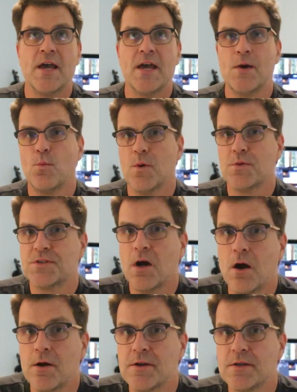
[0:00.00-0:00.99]
And what was
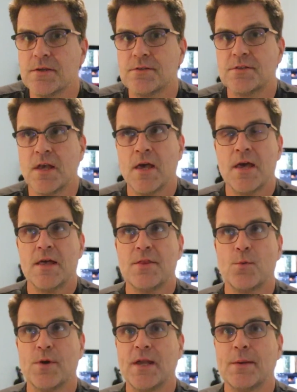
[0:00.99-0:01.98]
hard is
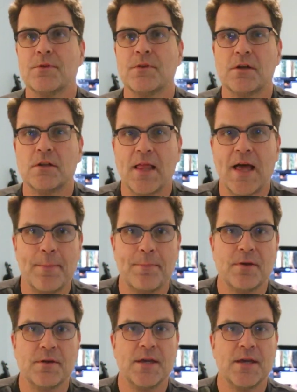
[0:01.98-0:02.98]
they weren't able to
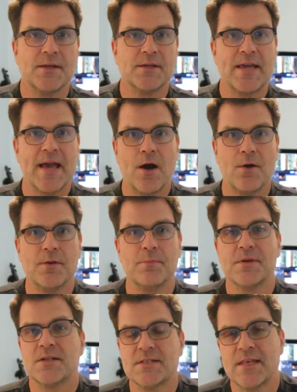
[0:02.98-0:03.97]
clap it and count it
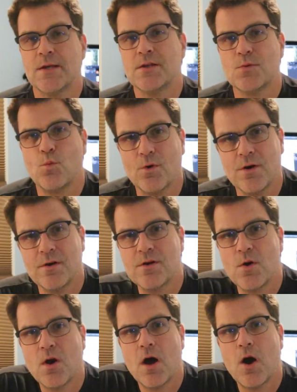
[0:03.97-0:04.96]
because they weren't
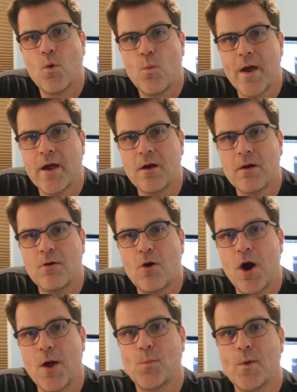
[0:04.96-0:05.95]
aware
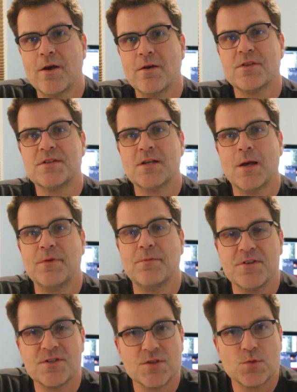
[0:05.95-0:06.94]
on where the
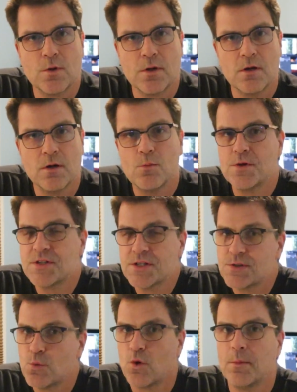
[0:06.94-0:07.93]
subdivisions were, which
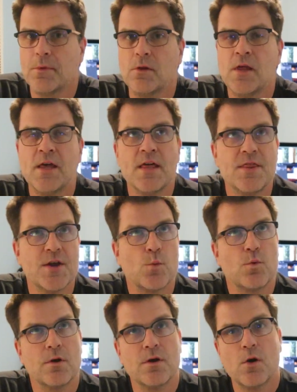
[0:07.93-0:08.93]
is normal. They
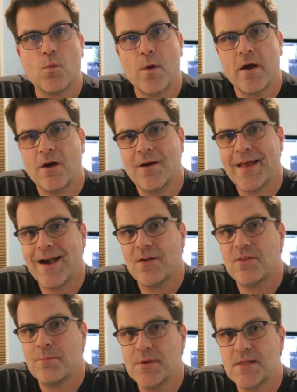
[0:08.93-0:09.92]
weren't aware on
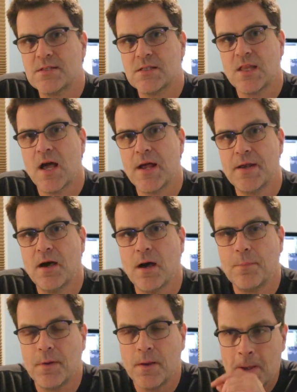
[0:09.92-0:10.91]
how the beats line
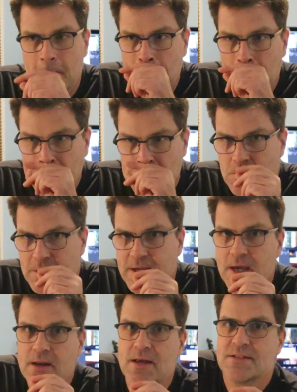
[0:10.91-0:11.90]
up. So
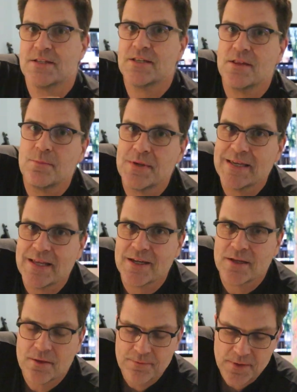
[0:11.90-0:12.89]
again, as I said in the
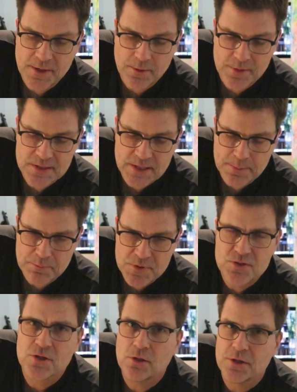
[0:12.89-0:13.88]
beginning of the video, it's like
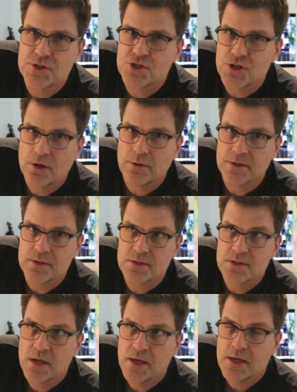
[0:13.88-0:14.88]
musical
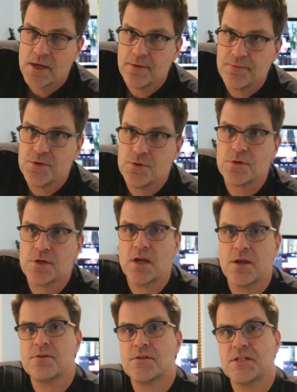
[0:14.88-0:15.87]
insurance. If you can
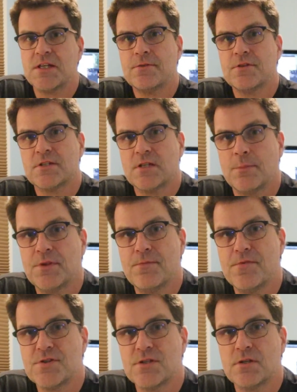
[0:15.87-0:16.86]
understand the
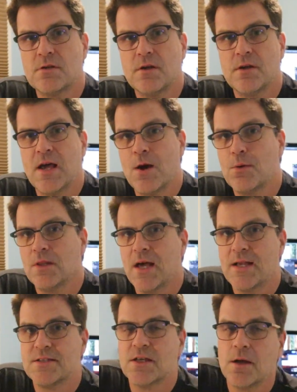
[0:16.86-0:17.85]
subdivision and how it
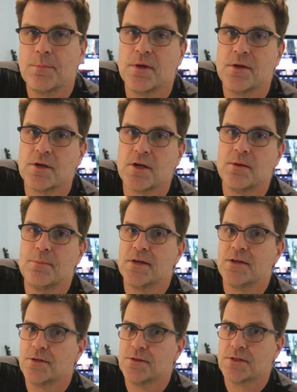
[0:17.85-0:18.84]
lines up, you're going to
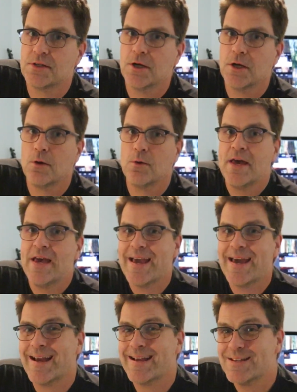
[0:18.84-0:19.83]
be good to go.
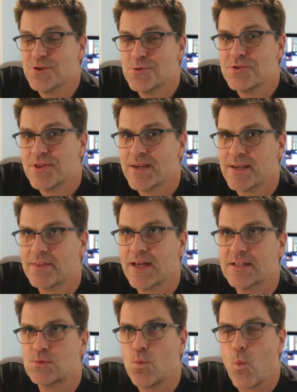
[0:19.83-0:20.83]
And I do think
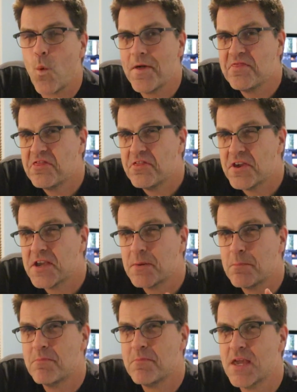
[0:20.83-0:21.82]
that's one
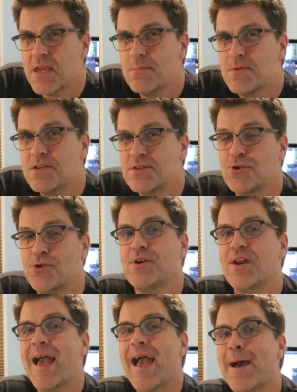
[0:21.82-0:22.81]
thing maybe
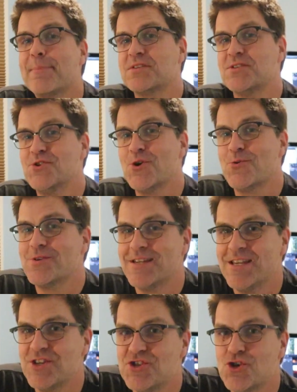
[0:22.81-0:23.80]
certain apps don't
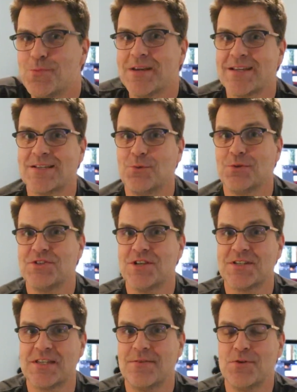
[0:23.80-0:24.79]
teach you because it will
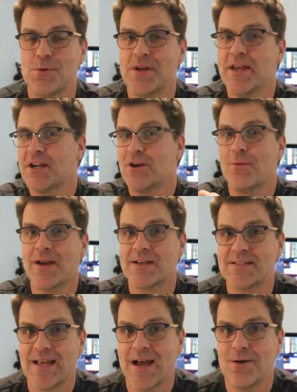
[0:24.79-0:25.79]
just give you an
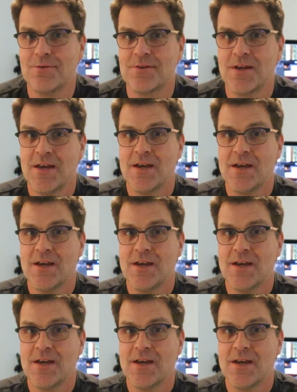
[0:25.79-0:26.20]
incorrect sound